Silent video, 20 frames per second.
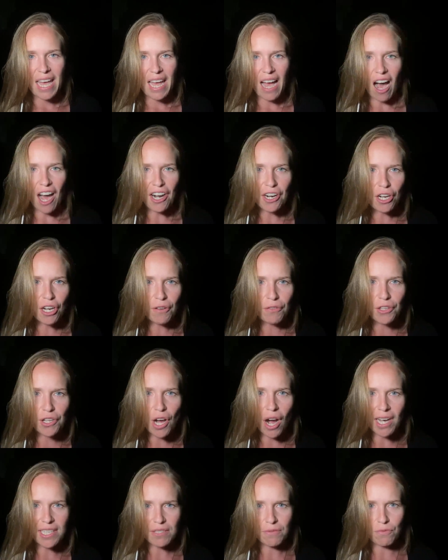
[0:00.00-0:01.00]
I don't know if you
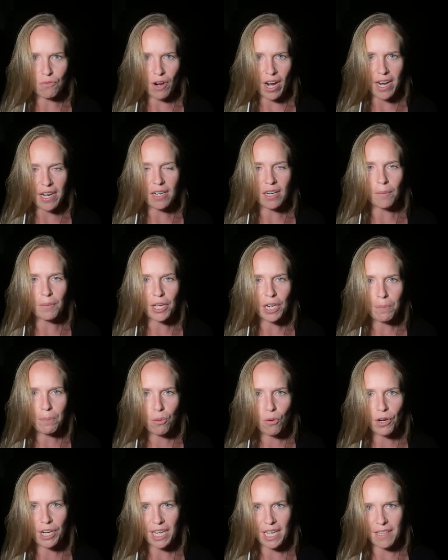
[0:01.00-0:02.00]
guys have read, and I'm going to
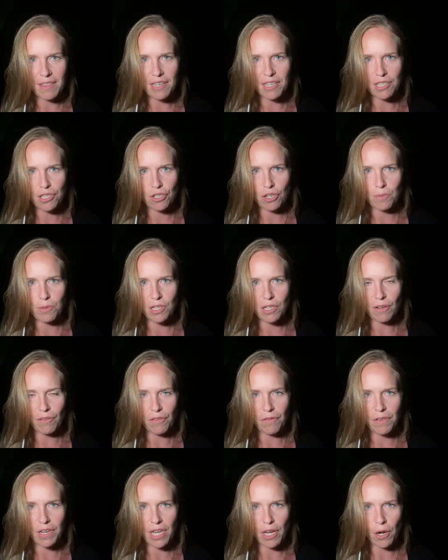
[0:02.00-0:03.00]
put it in the description of the
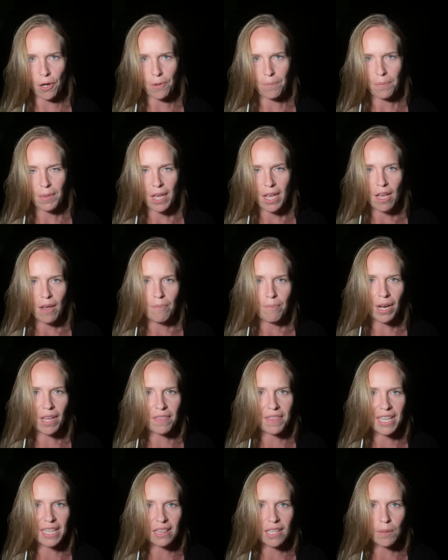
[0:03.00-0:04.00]
video, but
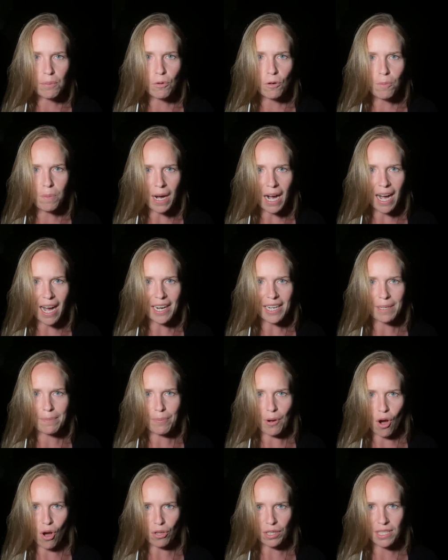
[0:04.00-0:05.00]
the Liberal Party
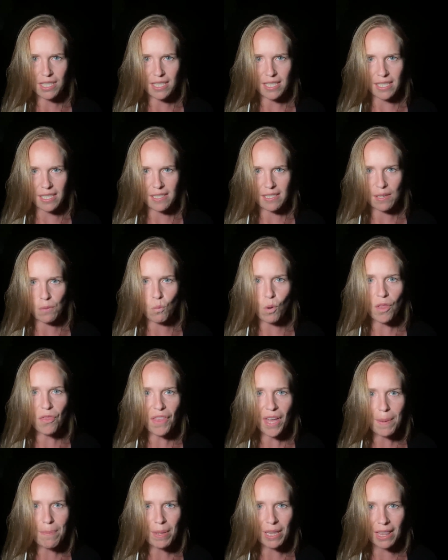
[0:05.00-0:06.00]
policies and what
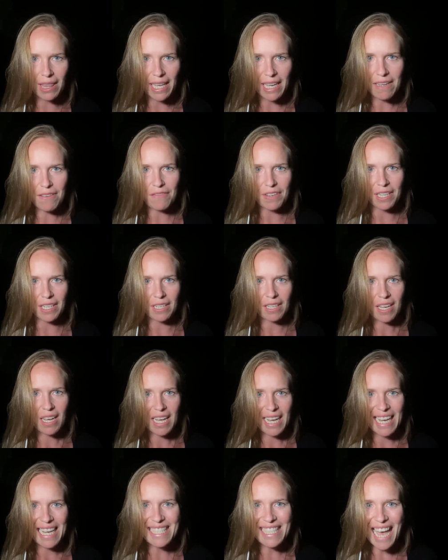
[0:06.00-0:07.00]
they believe in
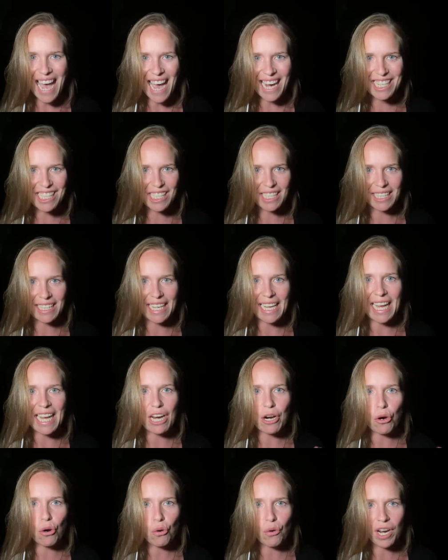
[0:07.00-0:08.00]
is actually
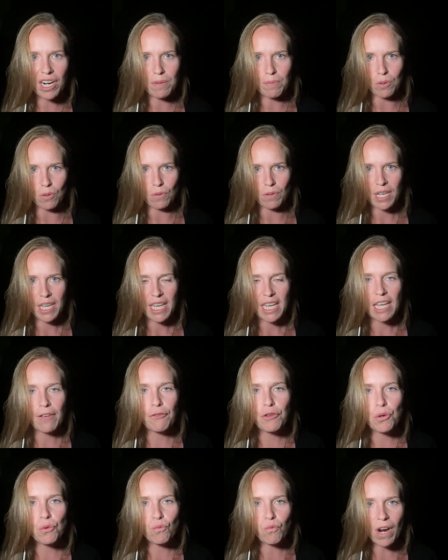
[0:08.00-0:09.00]
incredible. If
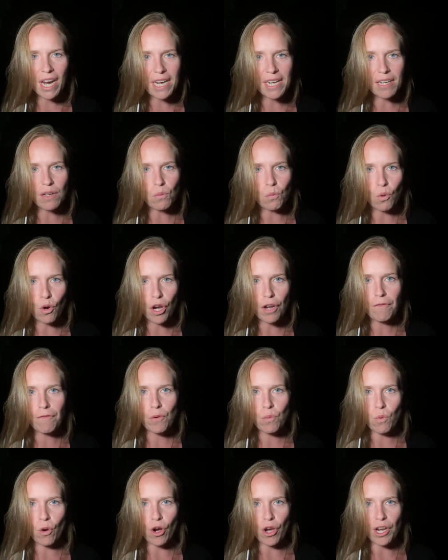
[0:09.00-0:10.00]
you read it word for
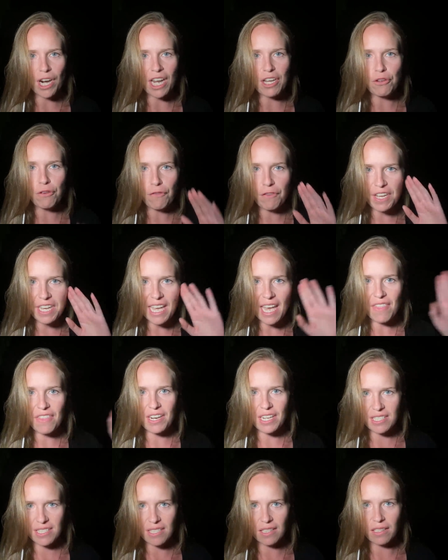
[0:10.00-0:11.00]
word and you forget that it's the